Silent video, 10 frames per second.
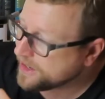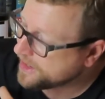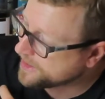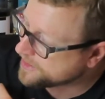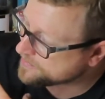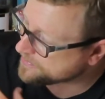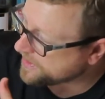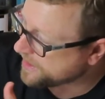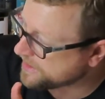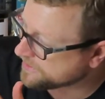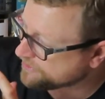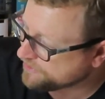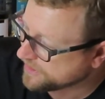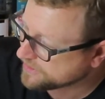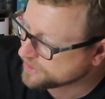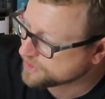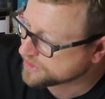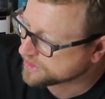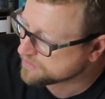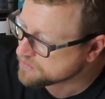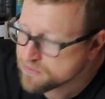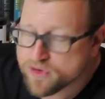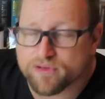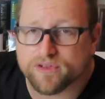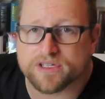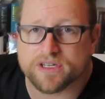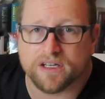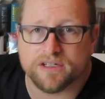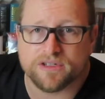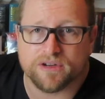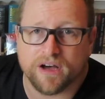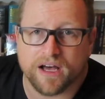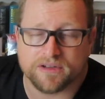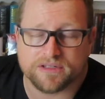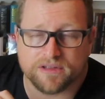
And the fact that you can move this into your house,